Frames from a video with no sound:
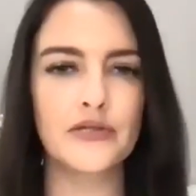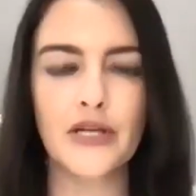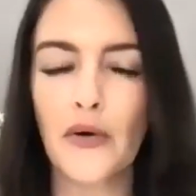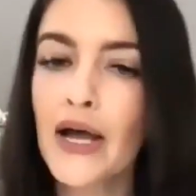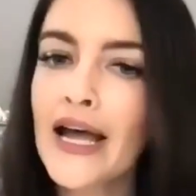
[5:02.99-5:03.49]

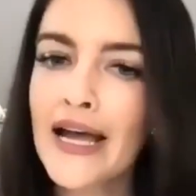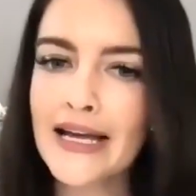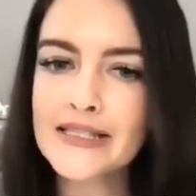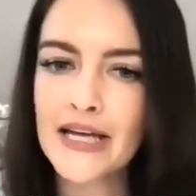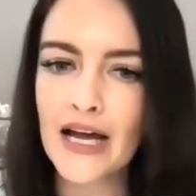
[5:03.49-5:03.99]
So
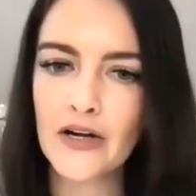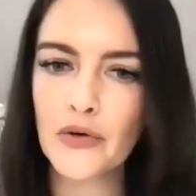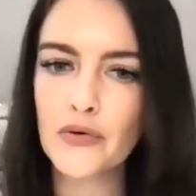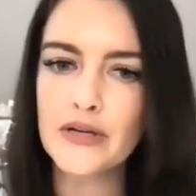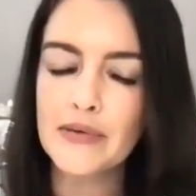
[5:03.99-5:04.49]
it's of
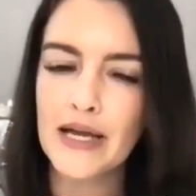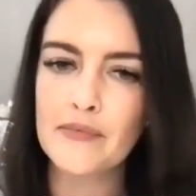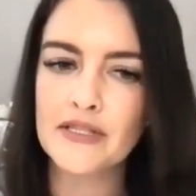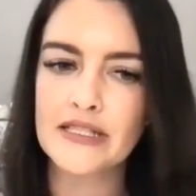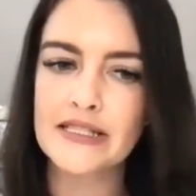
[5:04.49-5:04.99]
cool to be
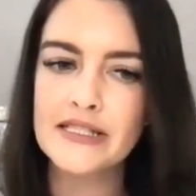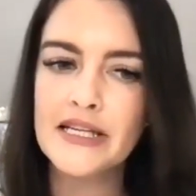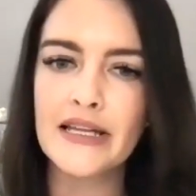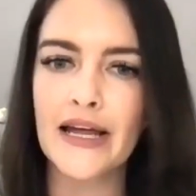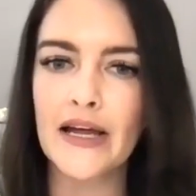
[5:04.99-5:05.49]
able to
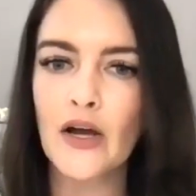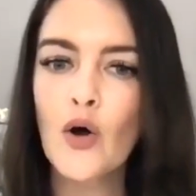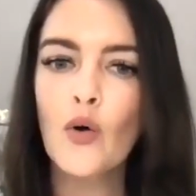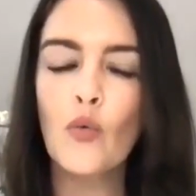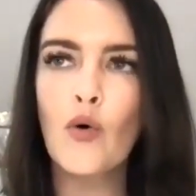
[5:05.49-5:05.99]
see like
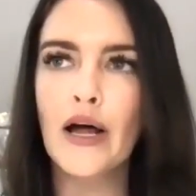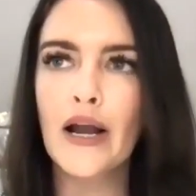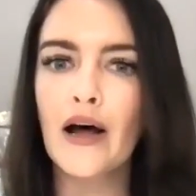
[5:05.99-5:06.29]
what,